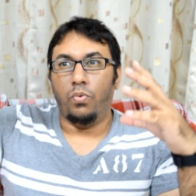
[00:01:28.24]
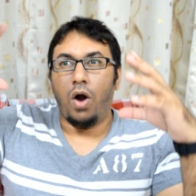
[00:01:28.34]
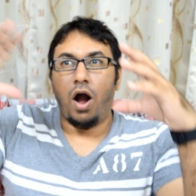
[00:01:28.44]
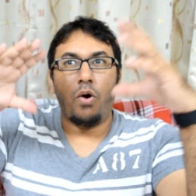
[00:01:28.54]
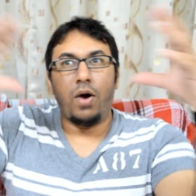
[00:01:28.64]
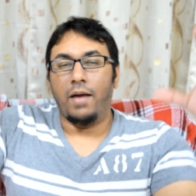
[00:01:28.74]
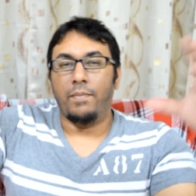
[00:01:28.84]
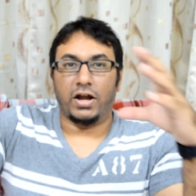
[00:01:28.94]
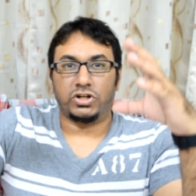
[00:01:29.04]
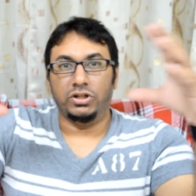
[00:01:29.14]
how
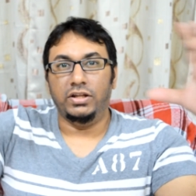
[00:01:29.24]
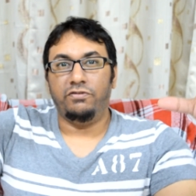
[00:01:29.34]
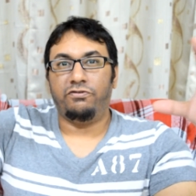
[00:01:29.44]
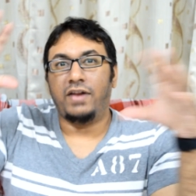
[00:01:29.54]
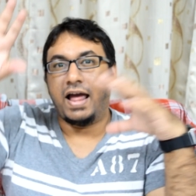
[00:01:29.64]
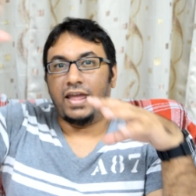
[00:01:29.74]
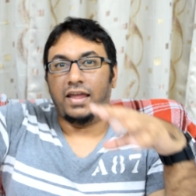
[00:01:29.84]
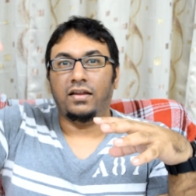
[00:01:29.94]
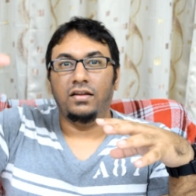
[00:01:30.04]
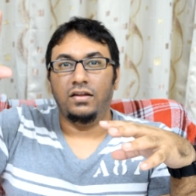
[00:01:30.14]
I'm actually
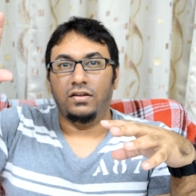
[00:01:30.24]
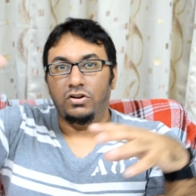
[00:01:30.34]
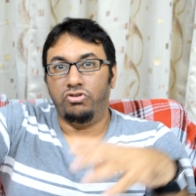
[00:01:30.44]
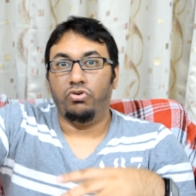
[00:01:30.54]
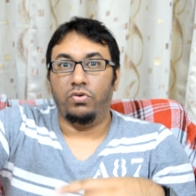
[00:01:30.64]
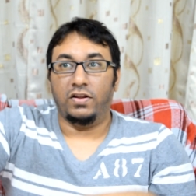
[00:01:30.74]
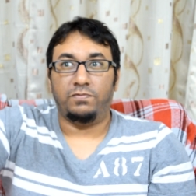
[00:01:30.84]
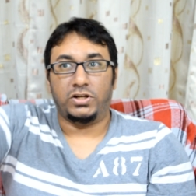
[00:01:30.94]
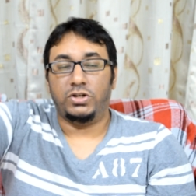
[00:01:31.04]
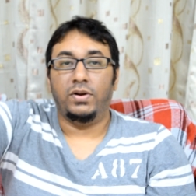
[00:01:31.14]
flying the drone,
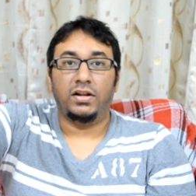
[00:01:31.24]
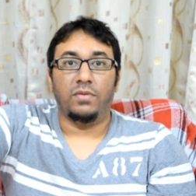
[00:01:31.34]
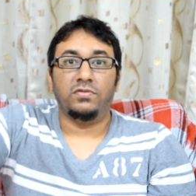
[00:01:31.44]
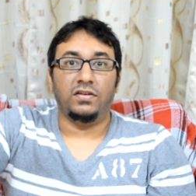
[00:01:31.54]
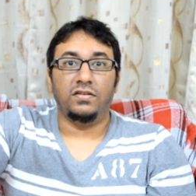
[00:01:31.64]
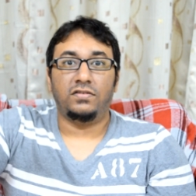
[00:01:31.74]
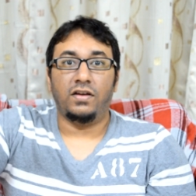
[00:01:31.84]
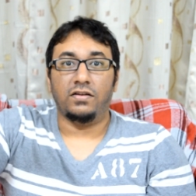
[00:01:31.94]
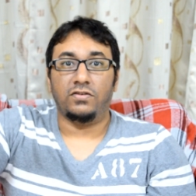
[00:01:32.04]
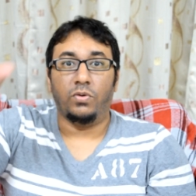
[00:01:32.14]
especially when it comes to the
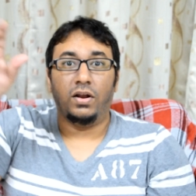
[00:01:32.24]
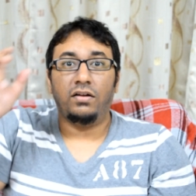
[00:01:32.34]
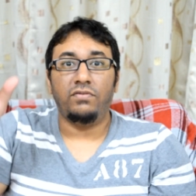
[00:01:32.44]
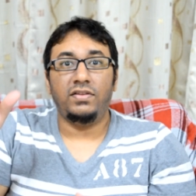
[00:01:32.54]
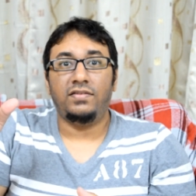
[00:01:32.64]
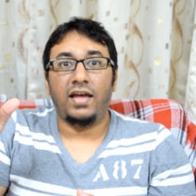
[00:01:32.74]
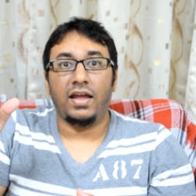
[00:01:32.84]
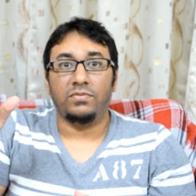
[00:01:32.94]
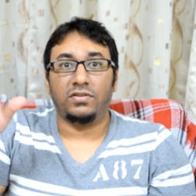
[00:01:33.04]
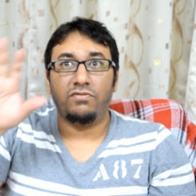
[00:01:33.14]
sun. So a lot of the
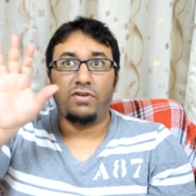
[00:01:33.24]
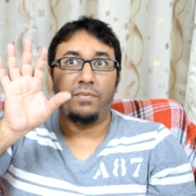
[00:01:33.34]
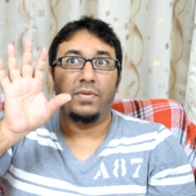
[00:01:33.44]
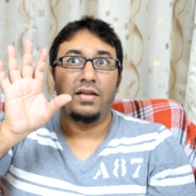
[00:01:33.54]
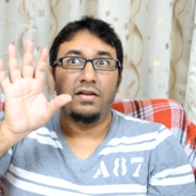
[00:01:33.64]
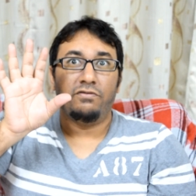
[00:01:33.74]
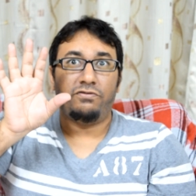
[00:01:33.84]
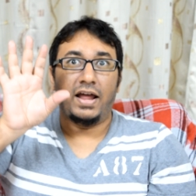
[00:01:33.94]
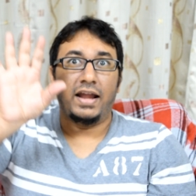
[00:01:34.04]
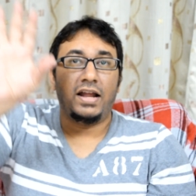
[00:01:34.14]
times, if I'm
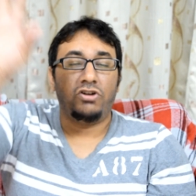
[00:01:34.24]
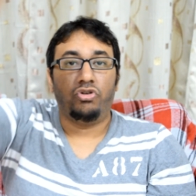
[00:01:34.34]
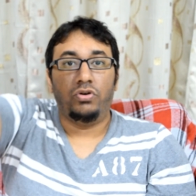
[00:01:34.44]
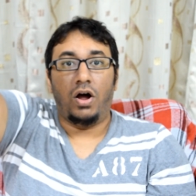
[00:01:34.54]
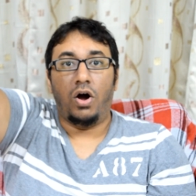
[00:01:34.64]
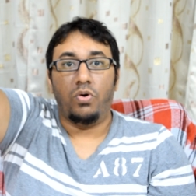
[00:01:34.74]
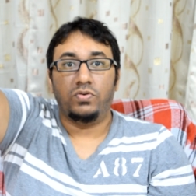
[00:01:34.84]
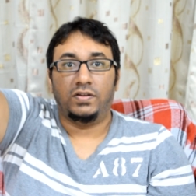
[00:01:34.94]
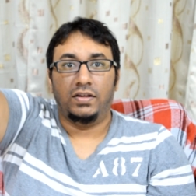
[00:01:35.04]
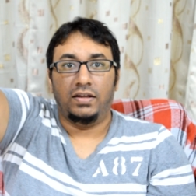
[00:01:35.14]
flying that drone
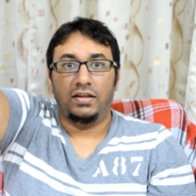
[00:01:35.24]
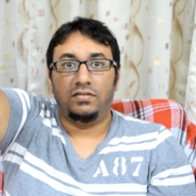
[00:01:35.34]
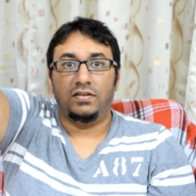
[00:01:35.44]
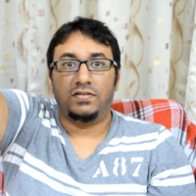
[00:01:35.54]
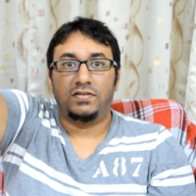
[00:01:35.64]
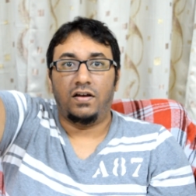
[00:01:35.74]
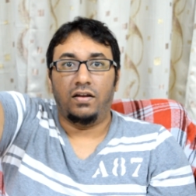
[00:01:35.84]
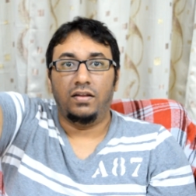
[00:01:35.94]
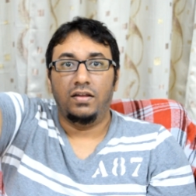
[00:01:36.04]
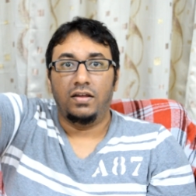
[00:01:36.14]
out into the
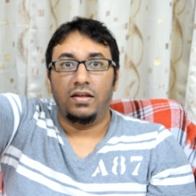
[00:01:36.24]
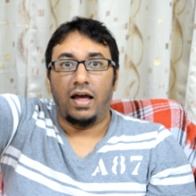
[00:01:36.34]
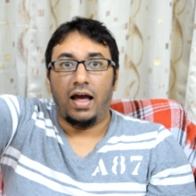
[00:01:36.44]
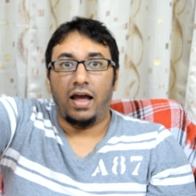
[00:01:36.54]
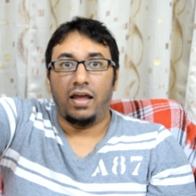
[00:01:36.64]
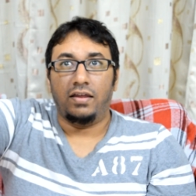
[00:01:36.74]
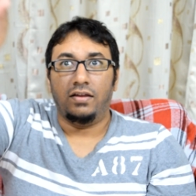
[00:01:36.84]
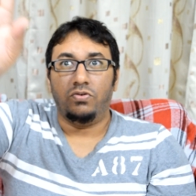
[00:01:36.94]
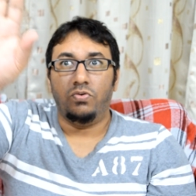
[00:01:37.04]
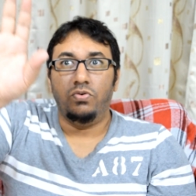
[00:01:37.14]
sun,
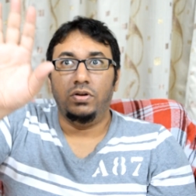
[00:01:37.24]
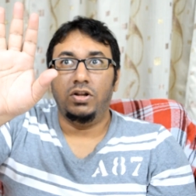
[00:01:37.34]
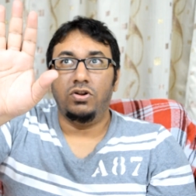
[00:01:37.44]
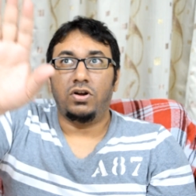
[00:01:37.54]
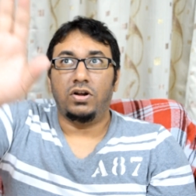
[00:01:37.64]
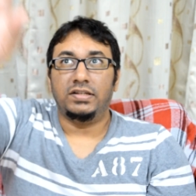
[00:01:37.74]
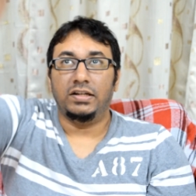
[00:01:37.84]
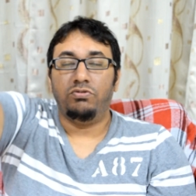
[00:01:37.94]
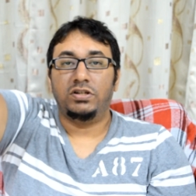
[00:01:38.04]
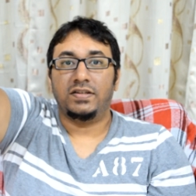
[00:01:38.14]
I only look until
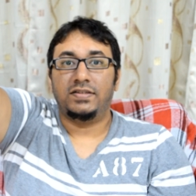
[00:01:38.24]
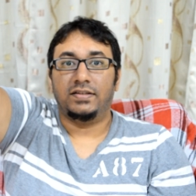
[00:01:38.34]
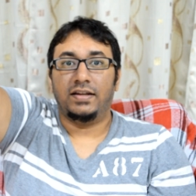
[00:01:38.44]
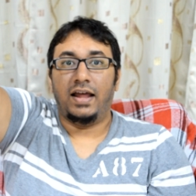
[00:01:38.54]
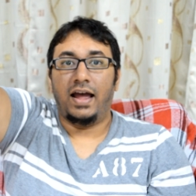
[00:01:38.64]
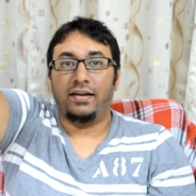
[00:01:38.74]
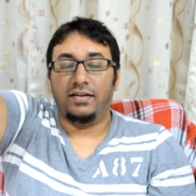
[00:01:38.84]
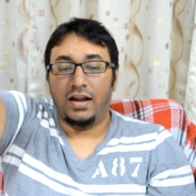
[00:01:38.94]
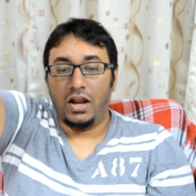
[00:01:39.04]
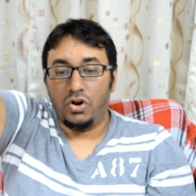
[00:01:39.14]
it reaches a certain height and
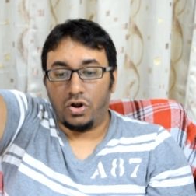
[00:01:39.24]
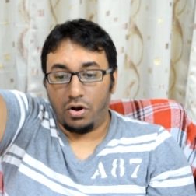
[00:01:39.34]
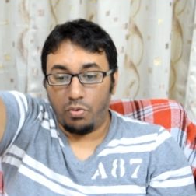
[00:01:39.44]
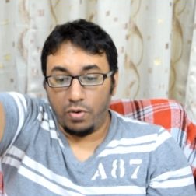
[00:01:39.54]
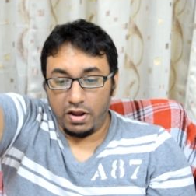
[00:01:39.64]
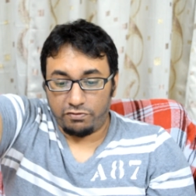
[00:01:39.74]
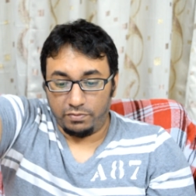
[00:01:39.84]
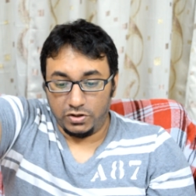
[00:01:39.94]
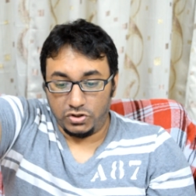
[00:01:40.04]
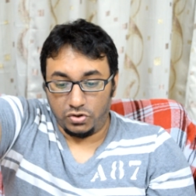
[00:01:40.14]
then I look away
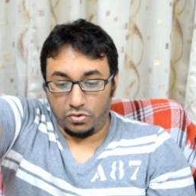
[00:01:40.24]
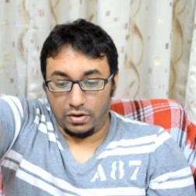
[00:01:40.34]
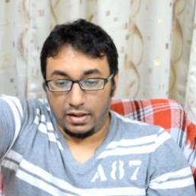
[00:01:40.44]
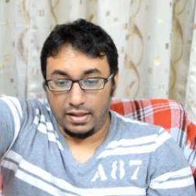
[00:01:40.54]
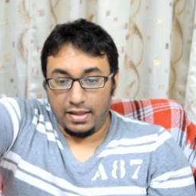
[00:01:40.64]
from the drone.